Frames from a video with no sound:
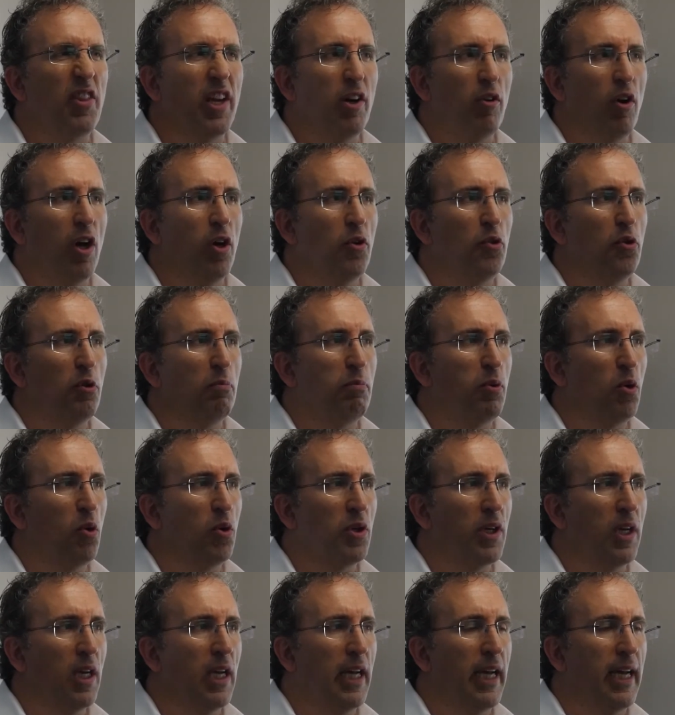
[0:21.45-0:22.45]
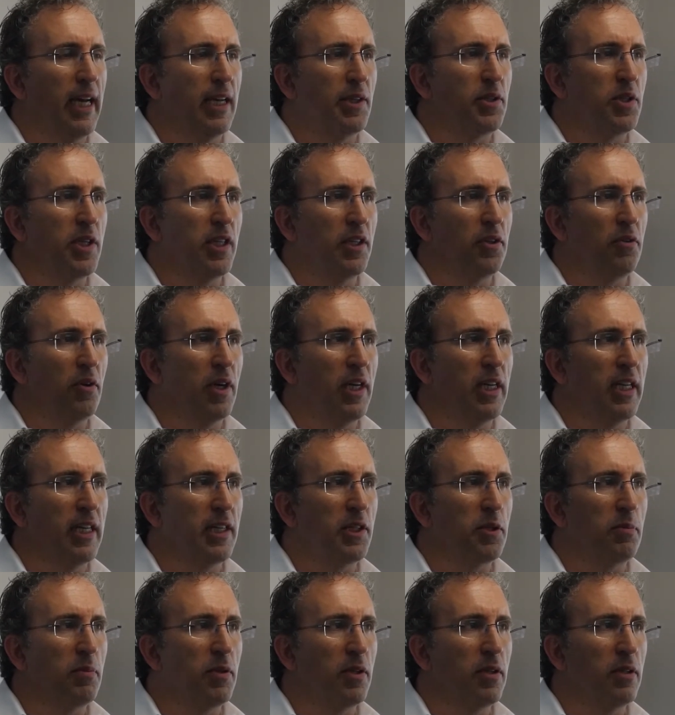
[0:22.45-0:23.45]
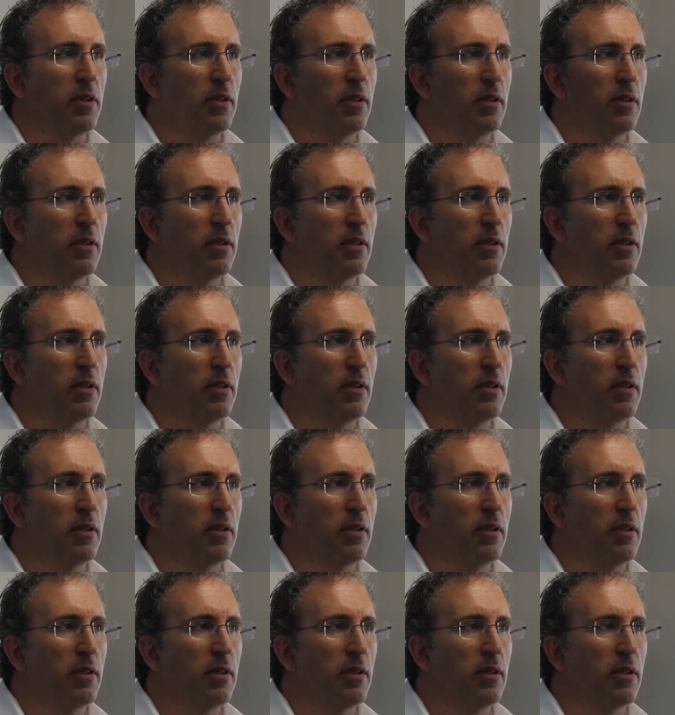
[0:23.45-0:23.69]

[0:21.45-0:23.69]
their own report layouts in GradExpert?